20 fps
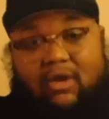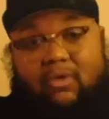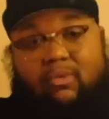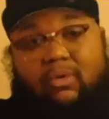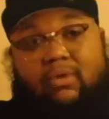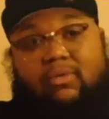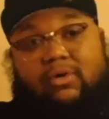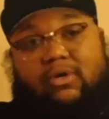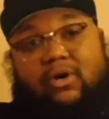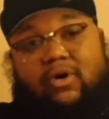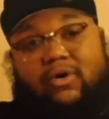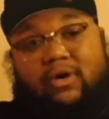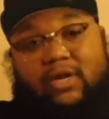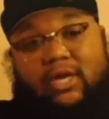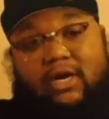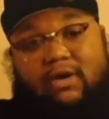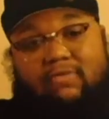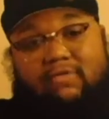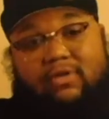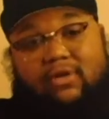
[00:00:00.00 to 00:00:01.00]
We were going
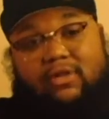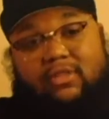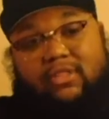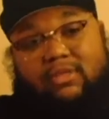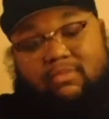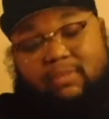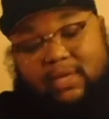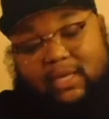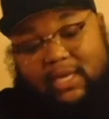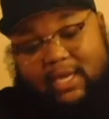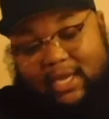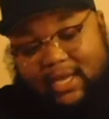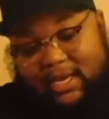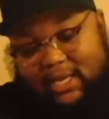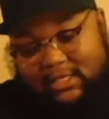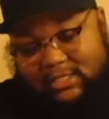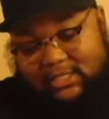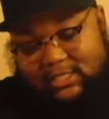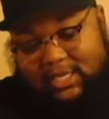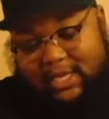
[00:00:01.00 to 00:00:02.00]
over the
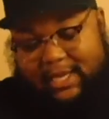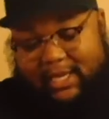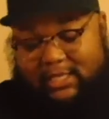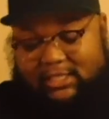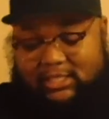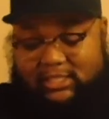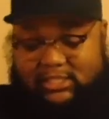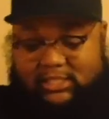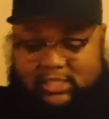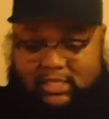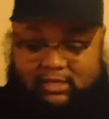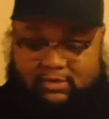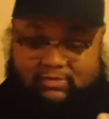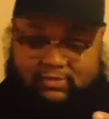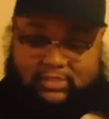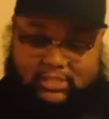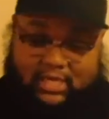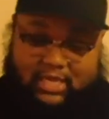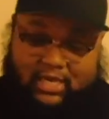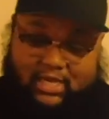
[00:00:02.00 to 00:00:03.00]
beginning stages of
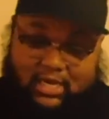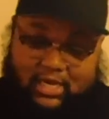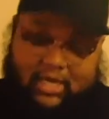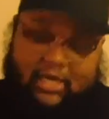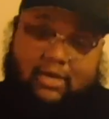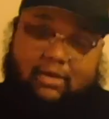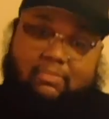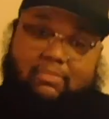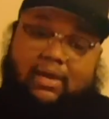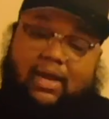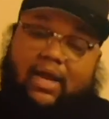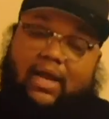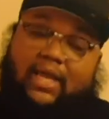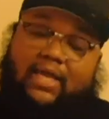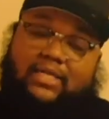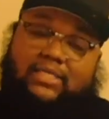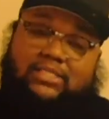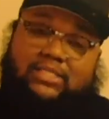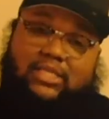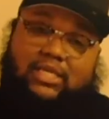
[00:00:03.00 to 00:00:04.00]
setting up our
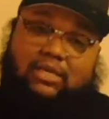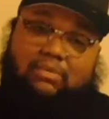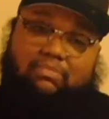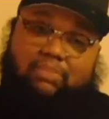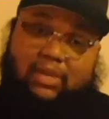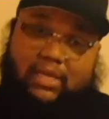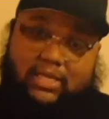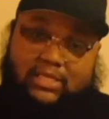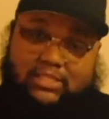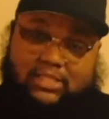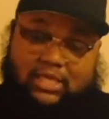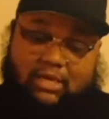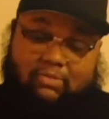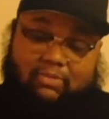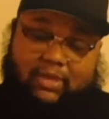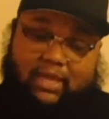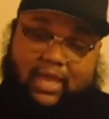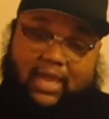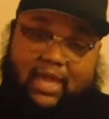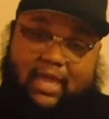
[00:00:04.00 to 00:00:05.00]
S10 Plus that
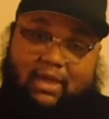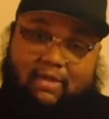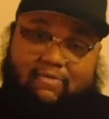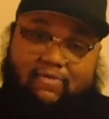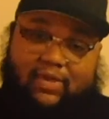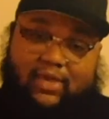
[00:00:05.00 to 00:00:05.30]
we have